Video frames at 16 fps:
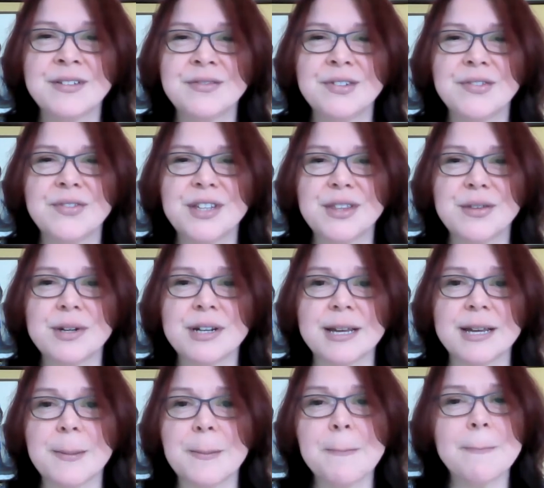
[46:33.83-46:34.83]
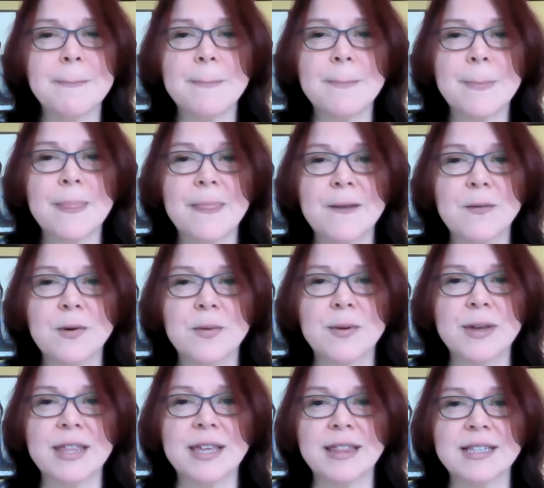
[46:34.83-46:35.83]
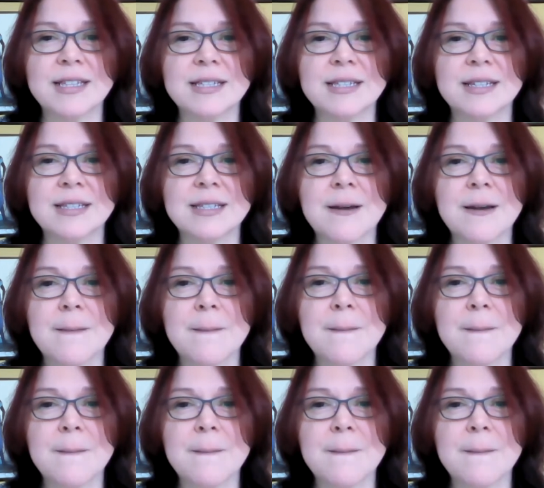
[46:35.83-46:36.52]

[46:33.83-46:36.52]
53. What do we think this is?